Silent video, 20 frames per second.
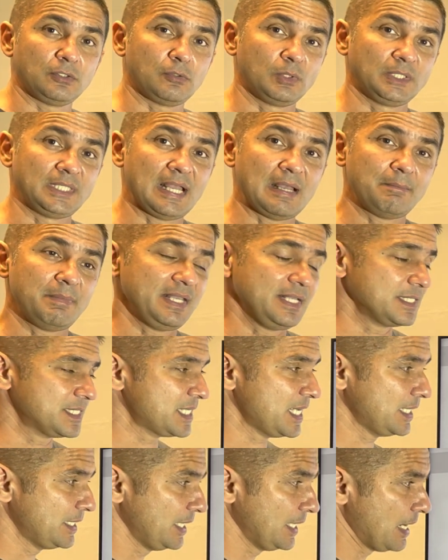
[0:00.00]
With that being
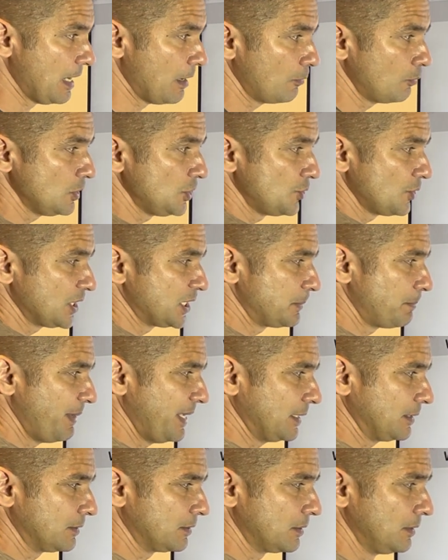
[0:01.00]
said, then how would you
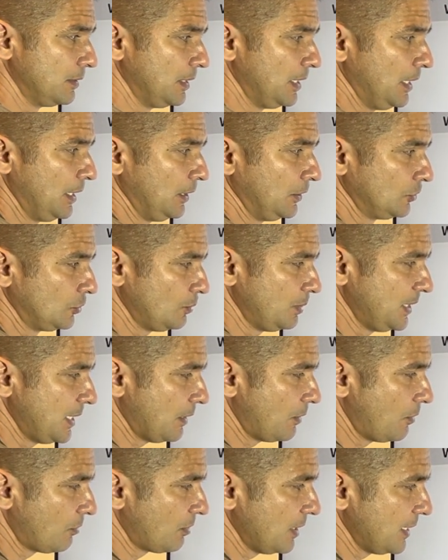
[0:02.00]
expect to be the
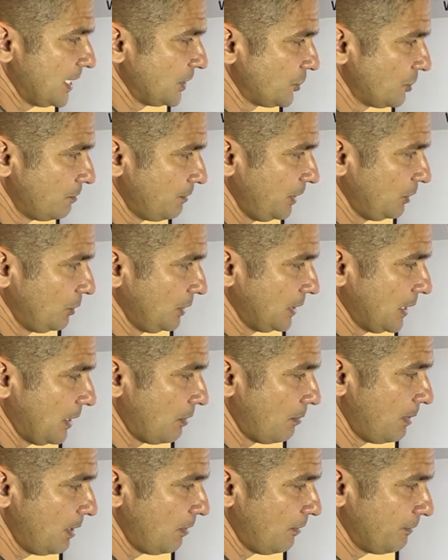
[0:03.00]
correlation between the
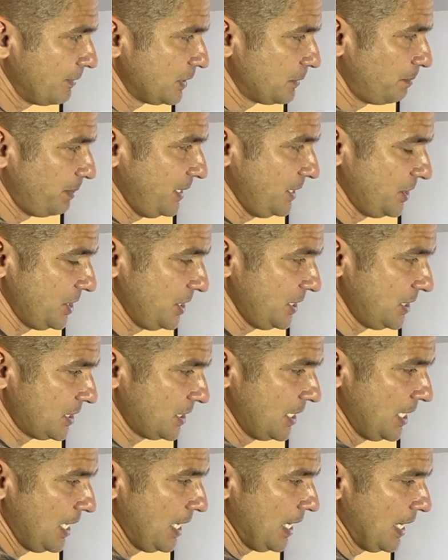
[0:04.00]
number of species
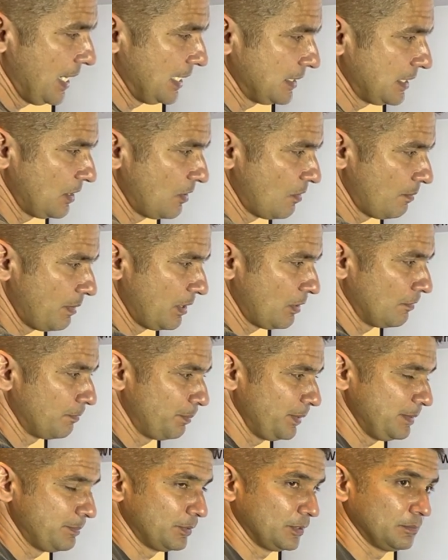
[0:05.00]
and the number of
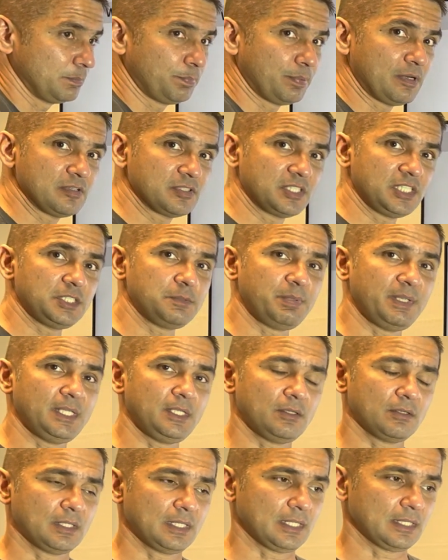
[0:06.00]
people? Pause this
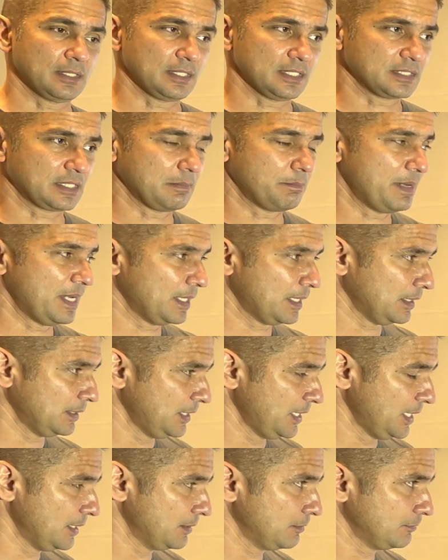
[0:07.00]
video and let's get back at
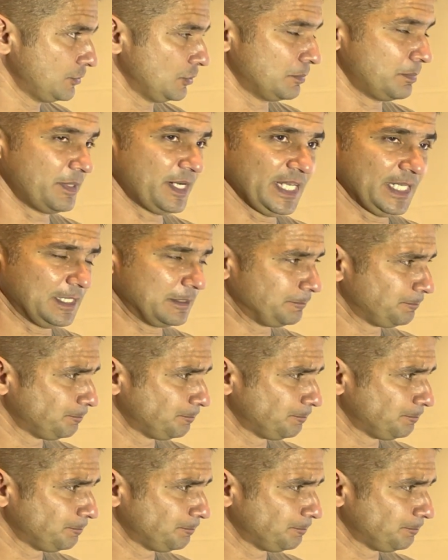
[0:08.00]
the end of your break.